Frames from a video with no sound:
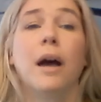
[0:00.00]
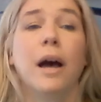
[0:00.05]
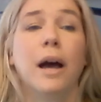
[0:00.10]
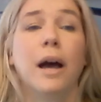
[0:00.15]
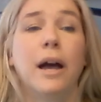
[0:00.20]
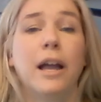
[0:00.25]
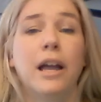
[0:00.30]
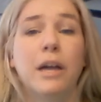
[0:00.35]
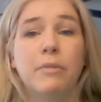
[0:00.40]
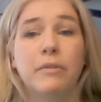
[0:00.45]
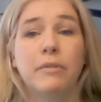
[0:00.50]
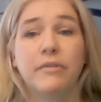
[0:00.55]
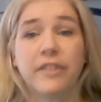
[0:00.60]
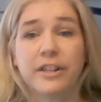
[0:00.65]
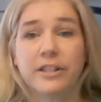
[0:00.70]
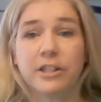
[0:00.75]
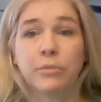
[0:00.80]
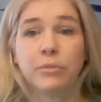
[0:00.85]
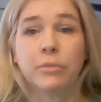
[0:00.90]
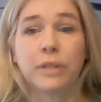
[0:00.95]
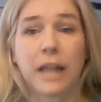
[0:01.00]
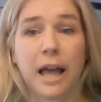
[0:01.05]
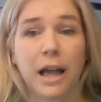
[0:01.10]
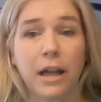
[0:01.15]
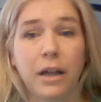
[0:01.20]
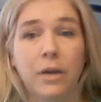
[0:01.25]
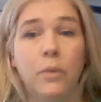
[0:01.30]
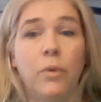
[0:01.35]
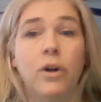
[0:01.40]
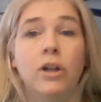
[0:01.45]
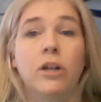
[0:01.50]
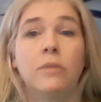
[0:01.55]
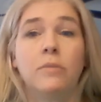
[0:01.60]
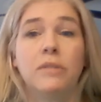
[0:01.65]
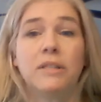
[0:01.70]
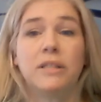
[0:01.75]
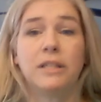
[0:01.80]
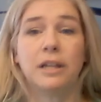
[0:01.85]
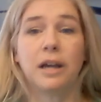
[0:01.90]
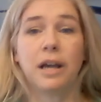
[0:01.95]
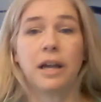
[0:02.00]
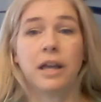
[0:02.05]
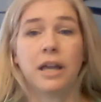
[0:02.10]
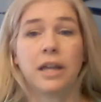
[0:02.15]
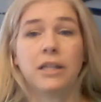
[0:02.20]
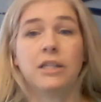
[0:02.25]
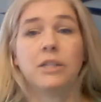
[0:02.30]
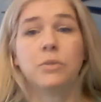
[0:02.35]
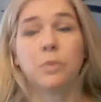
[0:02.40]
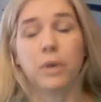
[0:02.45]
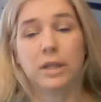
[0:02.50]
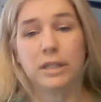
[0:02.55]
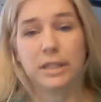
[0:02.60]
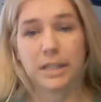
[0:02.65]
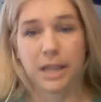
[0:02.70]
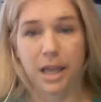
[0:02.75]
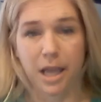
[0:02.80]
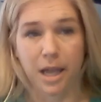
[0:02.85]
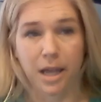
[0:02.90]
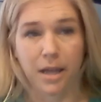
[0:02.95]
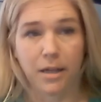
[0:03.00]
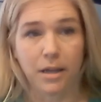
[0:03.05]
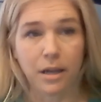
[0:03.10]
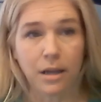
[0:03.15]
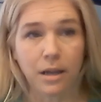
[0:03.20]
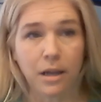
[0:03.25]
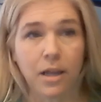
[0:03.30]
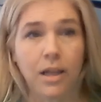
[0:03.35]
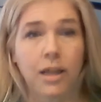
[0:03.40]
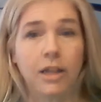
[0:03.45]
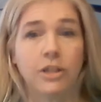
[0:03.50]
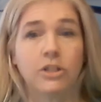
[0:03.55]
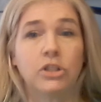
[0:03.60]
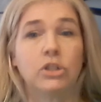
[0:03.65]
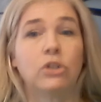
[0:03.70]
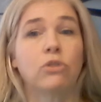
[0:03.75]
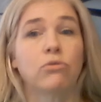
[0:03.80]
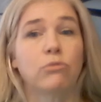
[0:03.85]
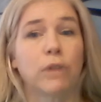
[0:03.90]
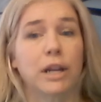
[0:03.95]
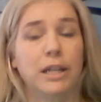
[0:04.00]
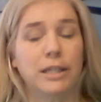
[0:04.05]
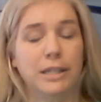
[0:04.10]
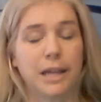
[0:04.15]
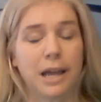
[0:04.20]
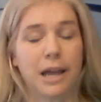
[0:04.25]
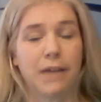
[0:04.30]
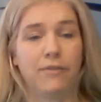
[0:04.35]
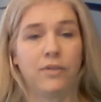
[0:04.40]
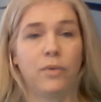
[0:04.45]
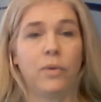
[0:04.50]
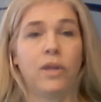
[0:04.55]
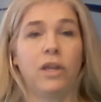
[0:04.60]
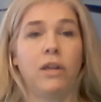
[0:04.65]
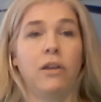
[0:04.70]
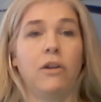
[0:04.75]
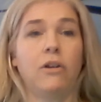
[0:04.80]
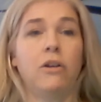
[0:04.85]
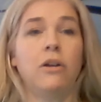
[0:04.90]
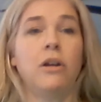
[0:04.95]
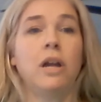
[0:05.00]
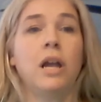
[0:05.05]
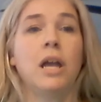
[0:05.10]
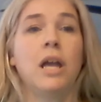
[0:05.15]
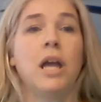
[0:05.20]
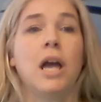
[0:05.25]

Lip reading: Hi, I'm Professor Black. Welcome to CIS 110. It is great to have you here.